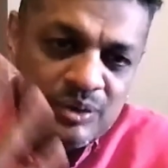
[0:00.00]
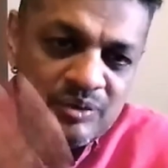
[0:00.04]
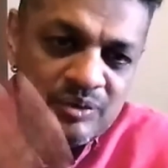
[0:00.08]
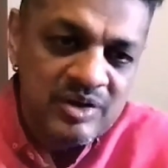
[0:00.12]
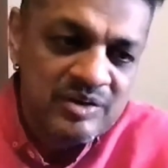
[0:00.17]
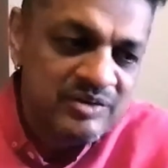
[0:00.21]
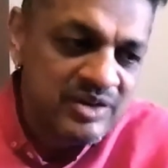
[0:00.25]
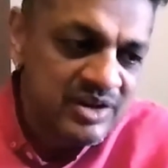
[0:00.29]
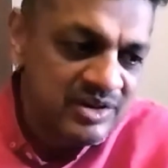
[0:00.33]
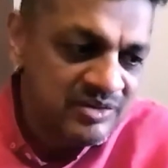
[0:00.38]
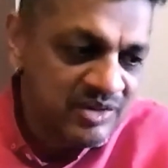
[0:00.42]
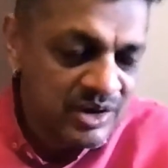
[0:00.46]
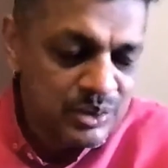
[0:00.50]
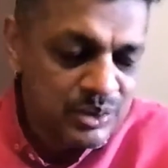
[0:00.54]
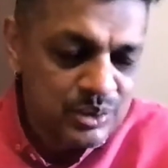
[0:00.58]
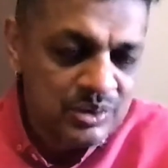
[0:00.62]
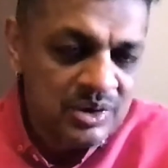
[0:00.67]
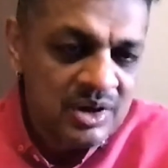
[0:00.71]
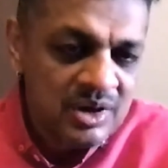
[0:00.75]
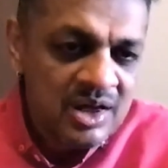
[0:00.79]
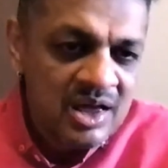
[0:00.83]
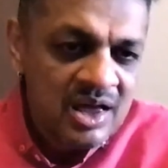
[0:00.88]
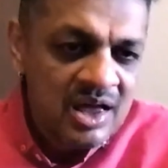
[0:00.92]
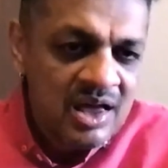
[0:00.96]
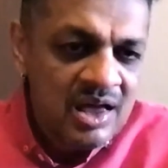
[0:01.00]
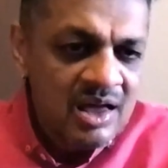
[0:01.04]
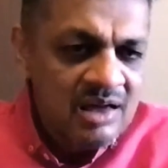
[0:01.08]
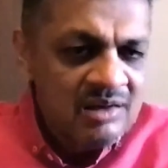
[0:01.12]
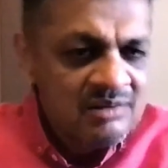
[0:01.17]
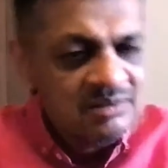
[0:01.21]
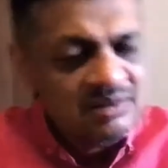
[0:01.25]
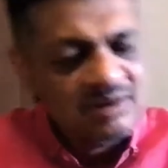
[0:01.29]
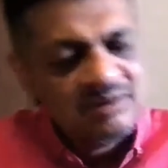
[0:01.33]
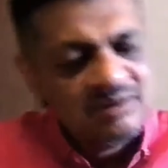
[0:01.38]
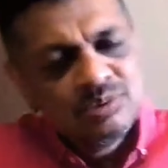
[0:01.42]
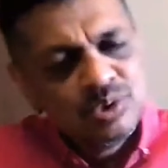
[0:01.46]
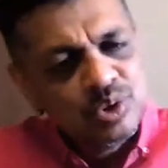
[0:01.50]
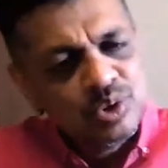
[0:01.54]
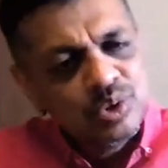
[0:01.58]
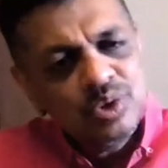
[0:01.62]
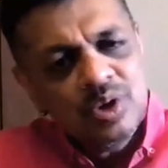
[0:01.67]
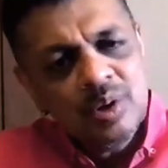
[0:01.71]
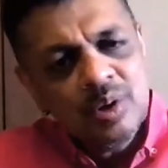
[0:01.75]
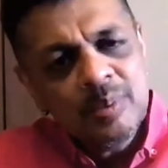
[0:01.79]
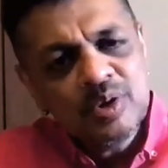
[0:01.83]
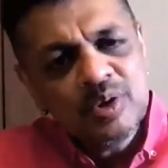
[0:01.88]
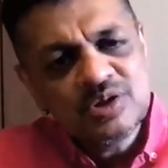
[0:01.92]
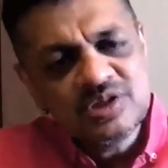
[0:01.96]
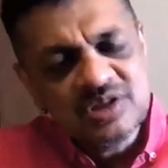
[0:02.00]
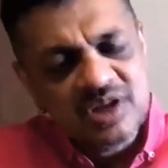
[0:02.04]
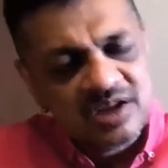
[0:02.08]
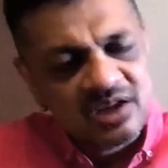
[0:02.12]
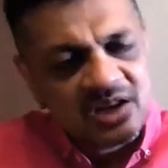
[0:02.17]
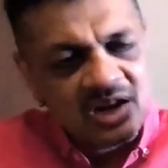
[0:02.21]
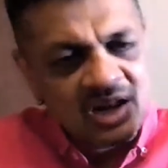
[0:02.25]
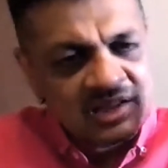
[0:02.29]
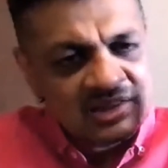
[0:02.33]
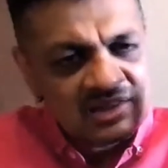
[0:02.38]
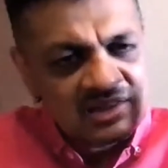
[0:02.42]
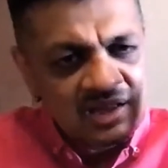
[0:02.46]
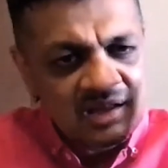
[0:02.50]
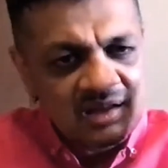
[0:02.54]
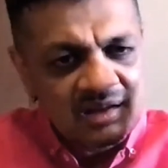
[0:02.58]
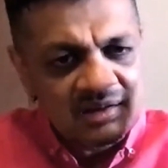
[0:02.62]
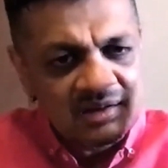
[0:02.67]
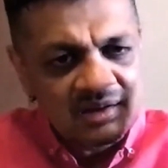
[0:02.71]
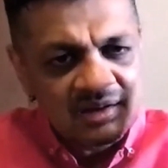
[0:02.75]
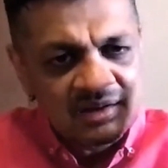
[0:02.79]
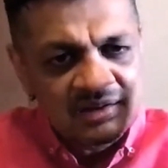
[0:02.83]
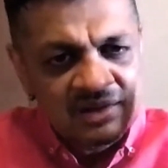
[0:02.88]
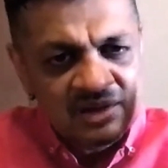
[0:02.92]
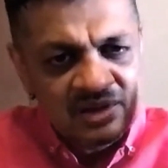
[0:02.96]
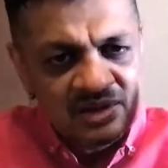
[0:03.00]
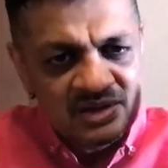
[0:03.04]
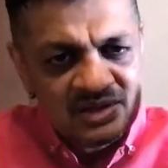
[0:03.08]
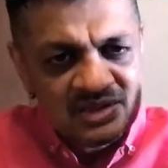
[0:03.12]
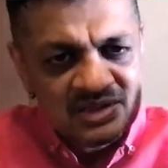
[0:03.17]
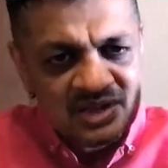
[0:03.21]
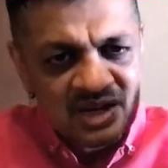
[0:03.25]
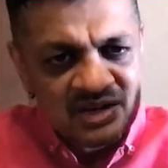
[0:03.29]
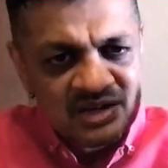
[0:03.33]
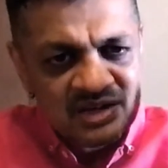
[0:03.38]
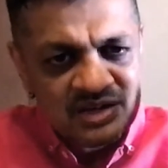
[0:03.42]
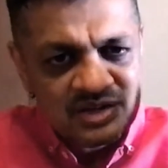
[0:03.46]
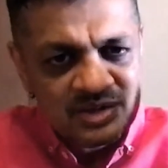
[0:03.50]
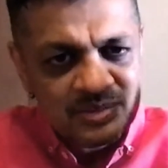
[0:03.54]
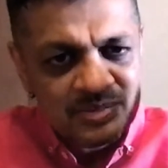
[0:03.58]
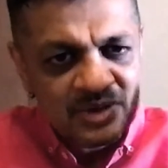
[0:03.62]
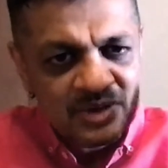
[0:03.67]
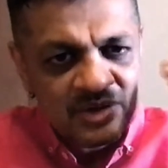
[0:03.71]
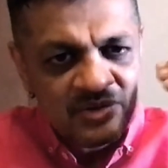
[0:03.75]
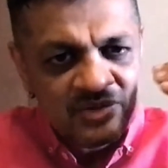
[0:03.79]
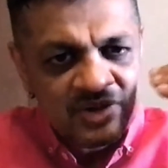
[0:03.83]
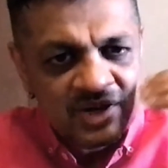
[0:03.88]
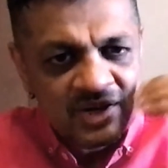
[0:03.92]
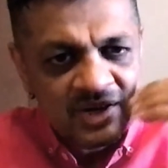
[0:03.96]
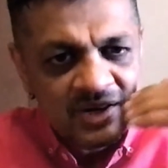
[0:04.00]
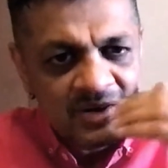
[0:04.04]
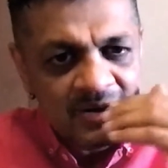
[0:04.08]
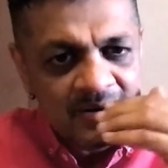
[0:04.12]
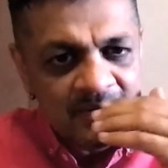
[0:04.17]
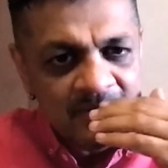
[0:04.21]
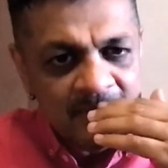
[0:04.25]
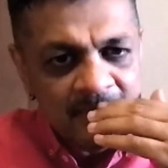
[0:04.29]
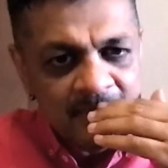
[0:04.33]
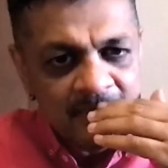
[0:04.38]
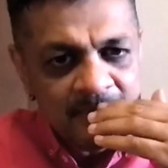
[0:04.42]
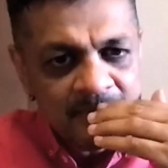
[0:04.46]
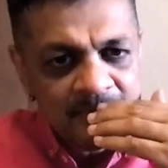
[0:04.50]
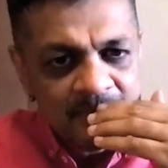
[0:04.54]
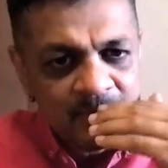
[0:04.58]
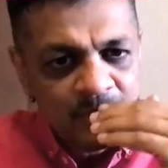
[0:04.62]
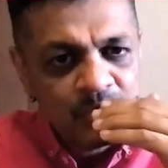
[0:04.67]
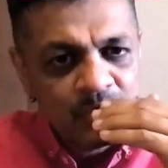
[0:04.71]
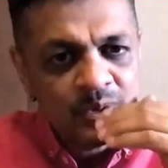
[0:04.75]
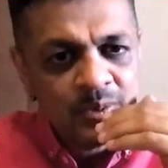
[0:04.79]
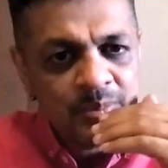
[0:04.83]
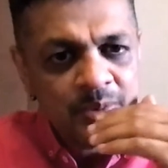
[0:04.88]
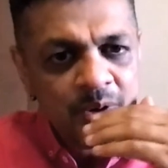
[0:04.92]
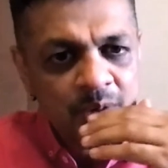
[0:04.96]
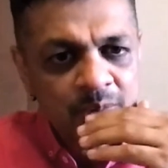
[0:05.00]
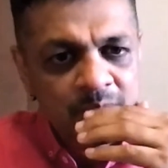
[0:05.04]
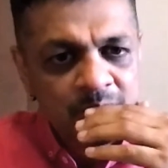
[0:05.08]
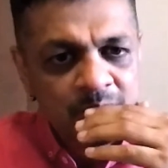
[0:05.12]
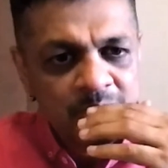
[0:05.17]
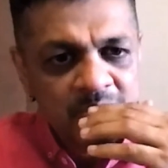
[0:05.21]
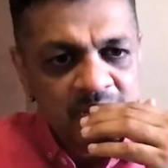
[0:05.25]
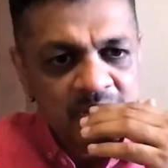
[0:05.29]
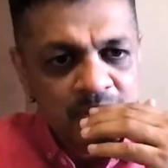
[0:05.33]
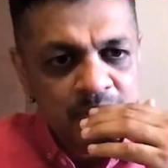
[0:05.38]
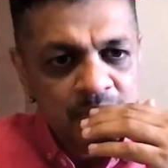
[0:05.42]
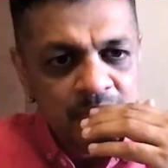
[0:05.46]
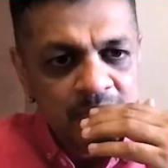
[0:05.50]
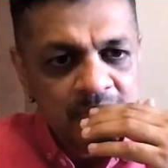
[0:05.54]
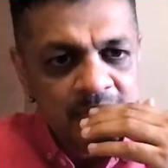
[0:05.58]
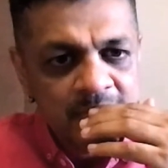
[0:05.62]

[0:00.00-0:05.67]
When we went to, do you know about Chakrata, the study trip that we had done? No, you probably don't.